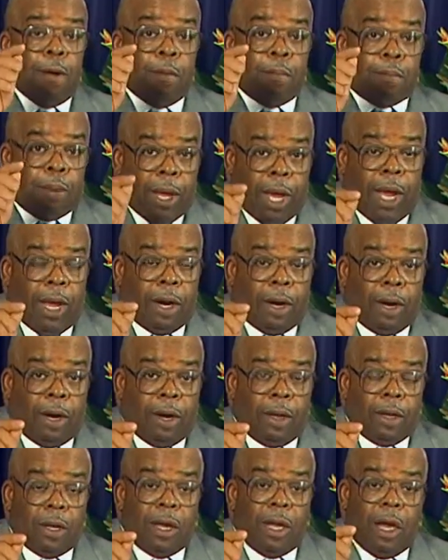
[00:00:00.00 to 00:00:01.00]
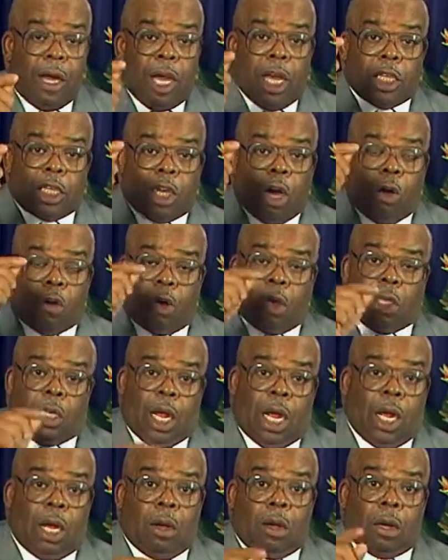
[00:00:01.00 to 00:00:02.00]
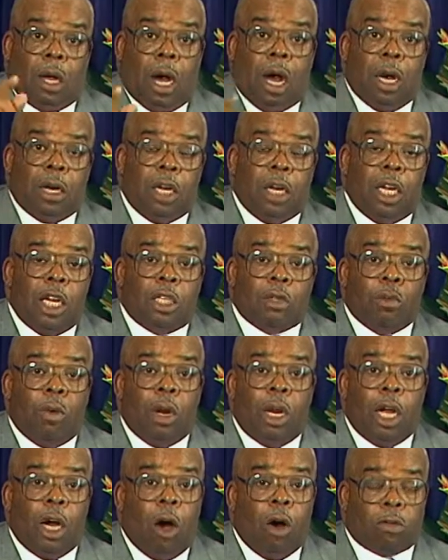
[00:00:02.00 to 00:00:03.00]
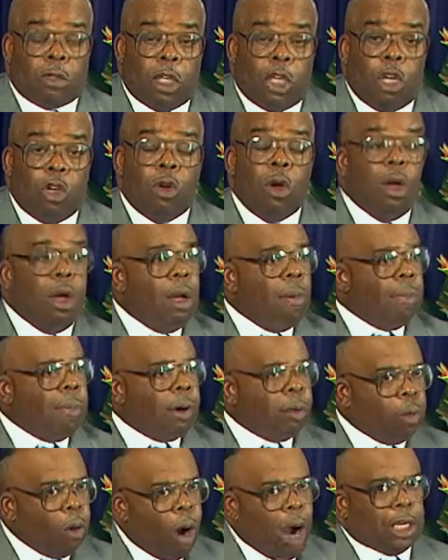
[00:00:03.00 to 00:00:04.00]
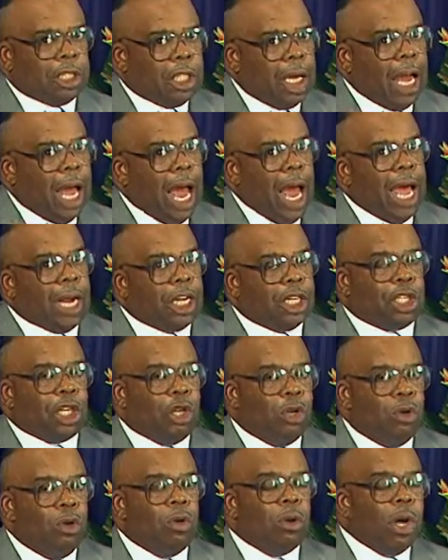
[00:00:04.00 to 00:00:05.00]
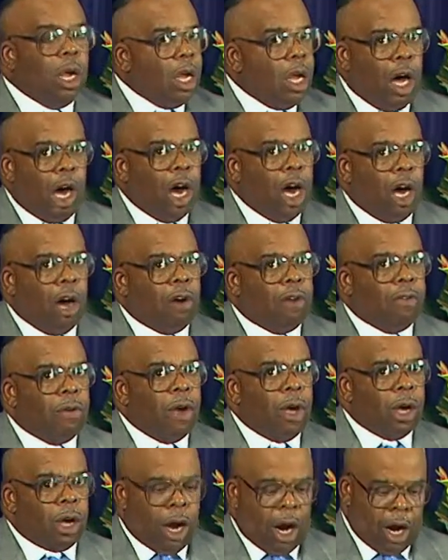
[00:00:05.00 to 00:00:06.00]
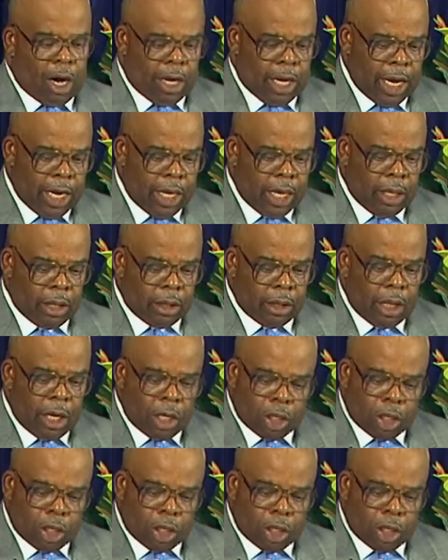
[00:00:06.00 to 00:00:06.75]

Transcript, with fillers: Peter is going to tell Cornelius what he ought to do, But watch the attitude of Cornelius.